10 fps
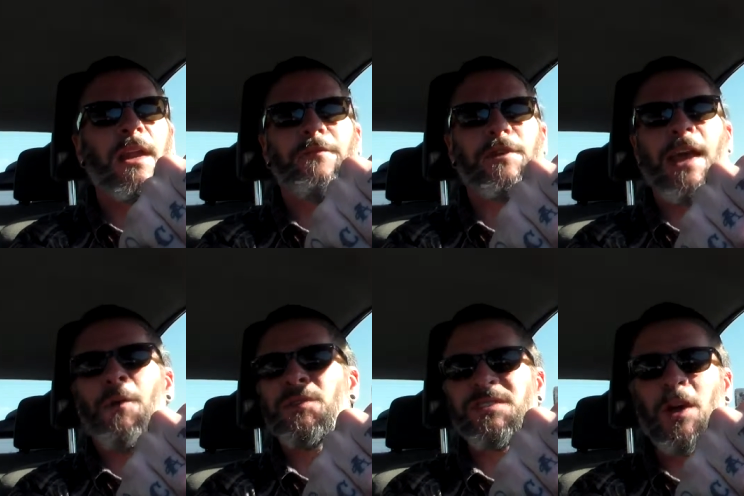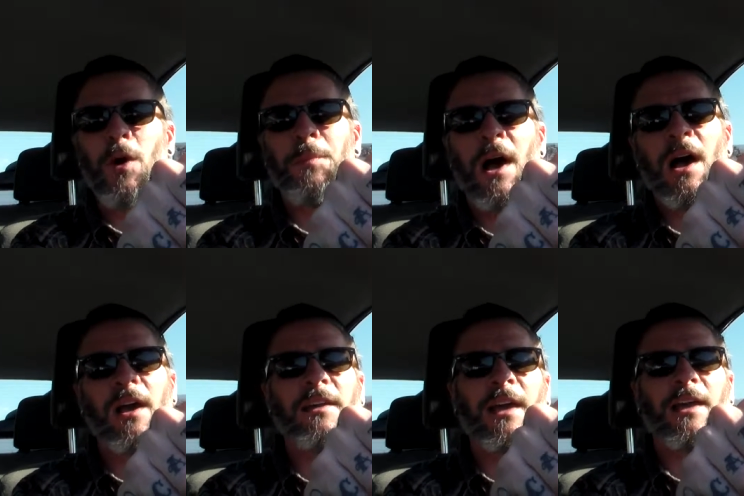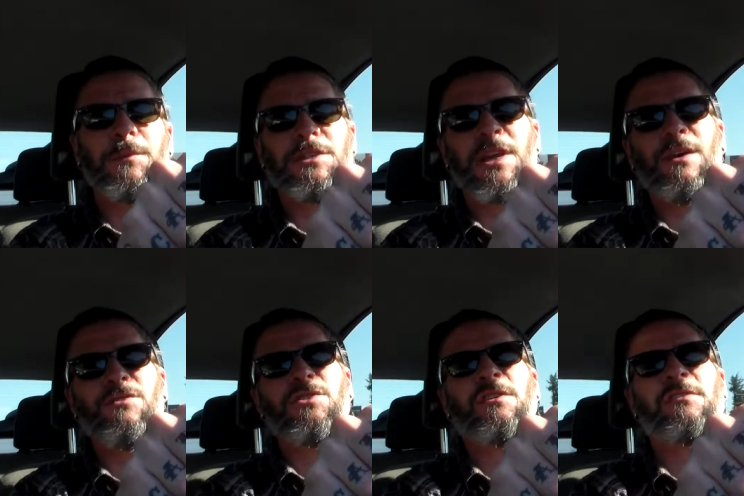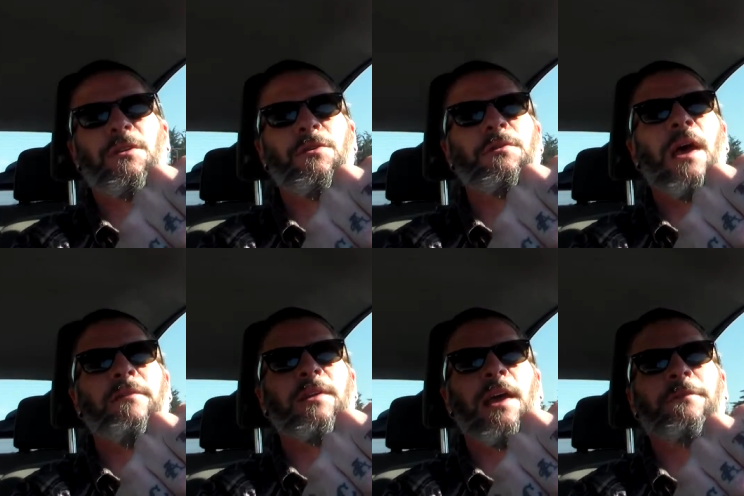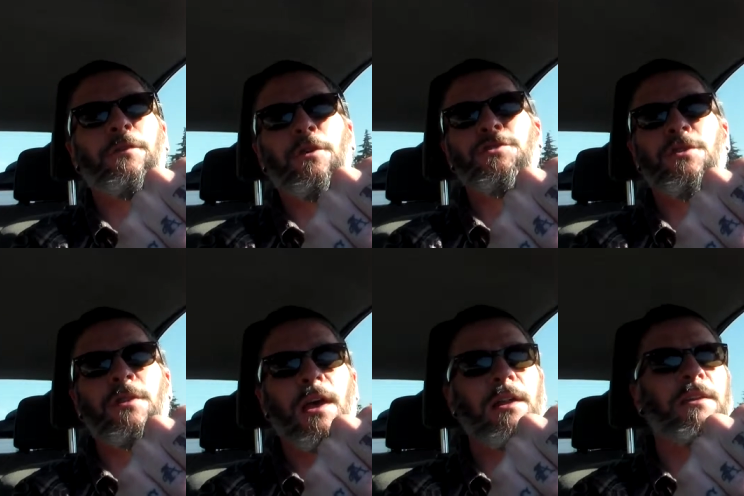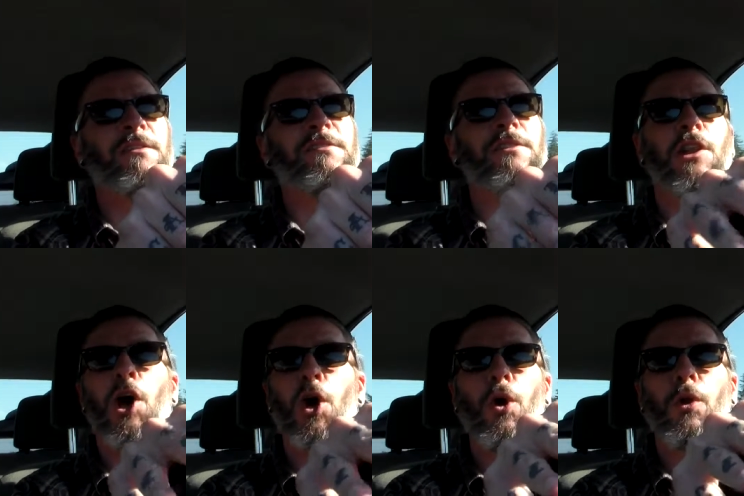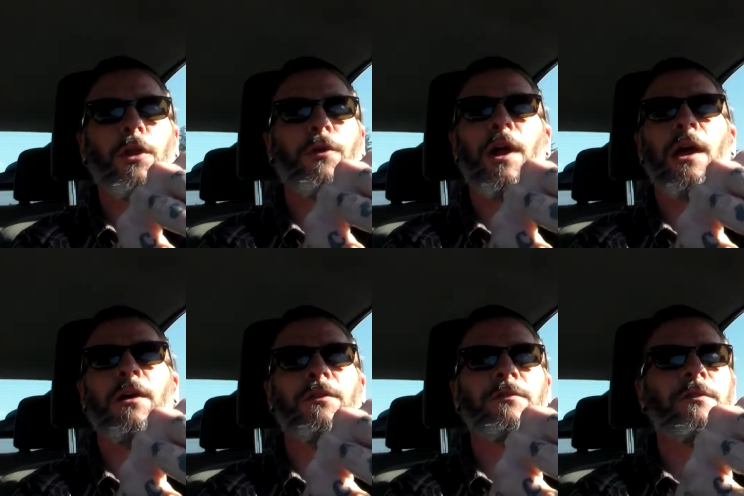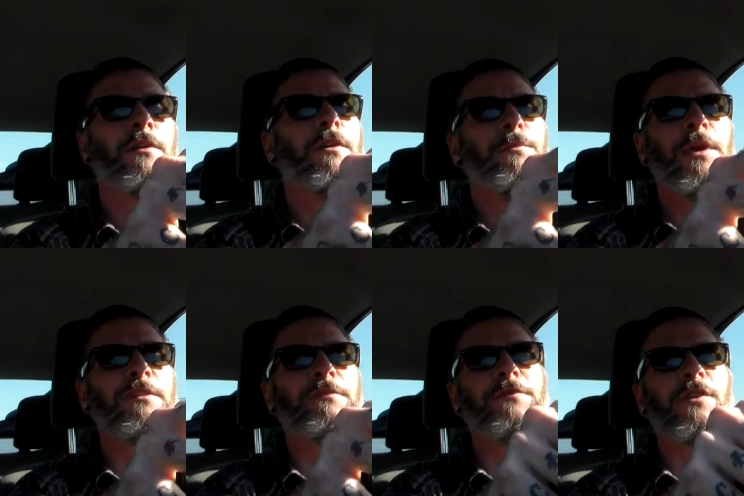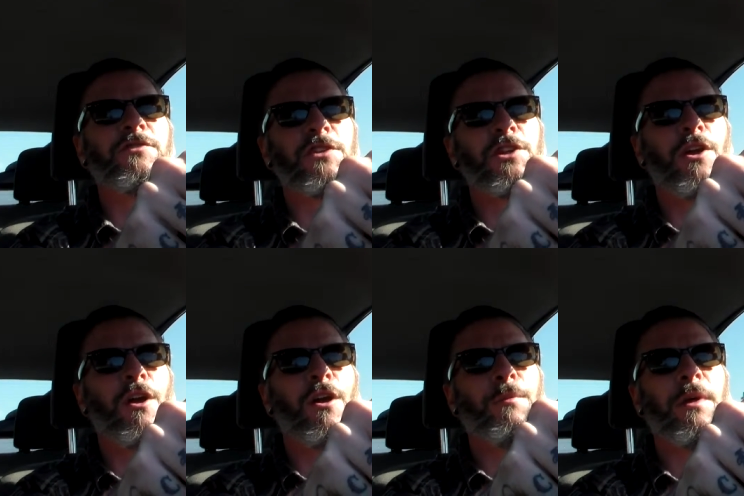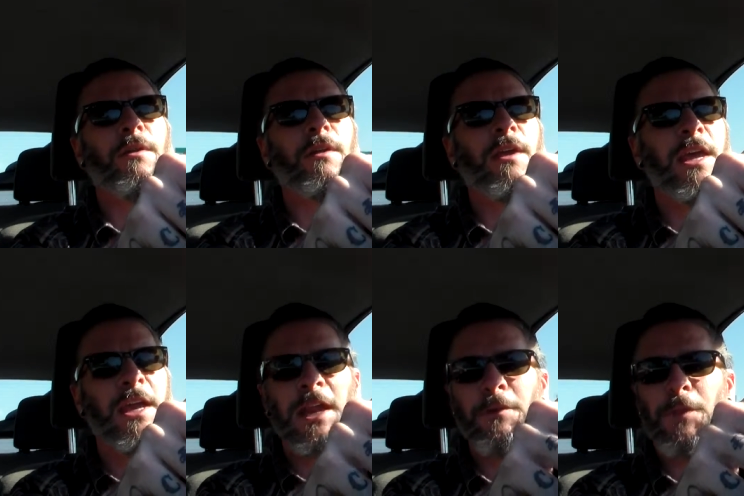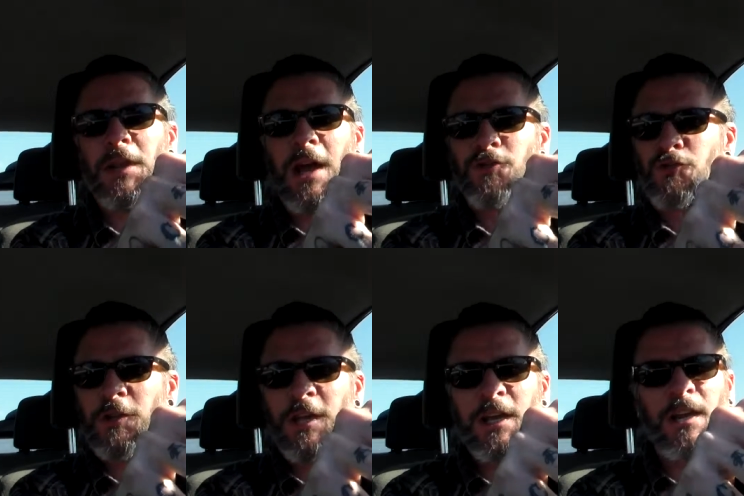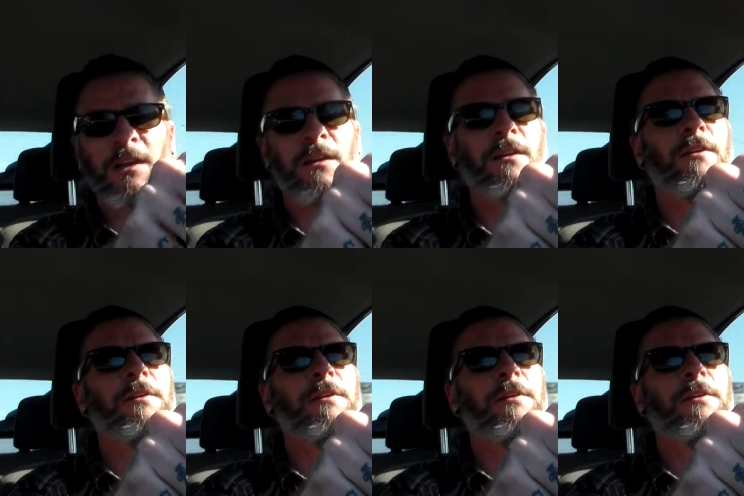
Not every cat wants to go up high, and that can be challenging. So having cat furniture that is low to the ground makes them feel secure, but hidden, but not truly hidden.